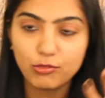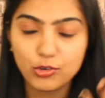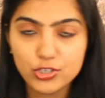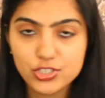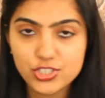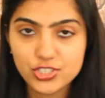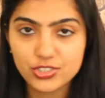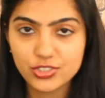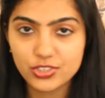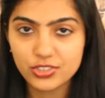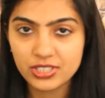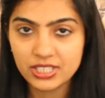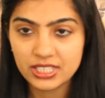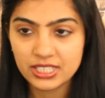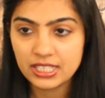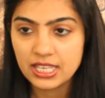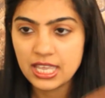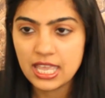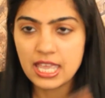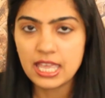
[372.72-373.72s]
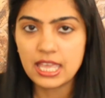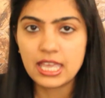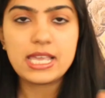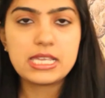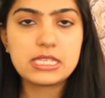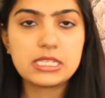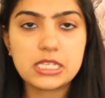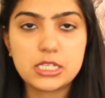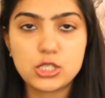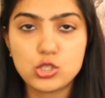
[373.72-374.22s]
A fortune cookie.
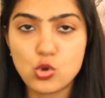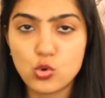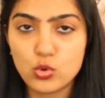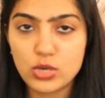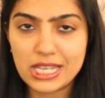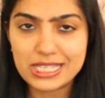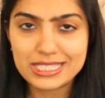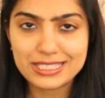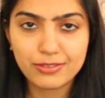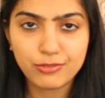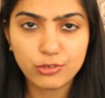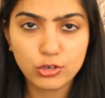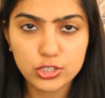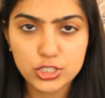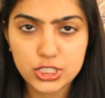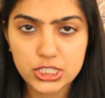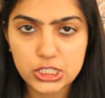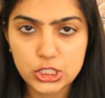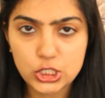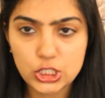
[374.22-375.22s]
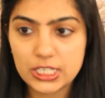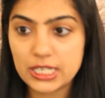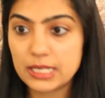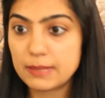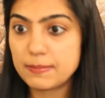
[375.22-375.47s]
Why is it known as a fortune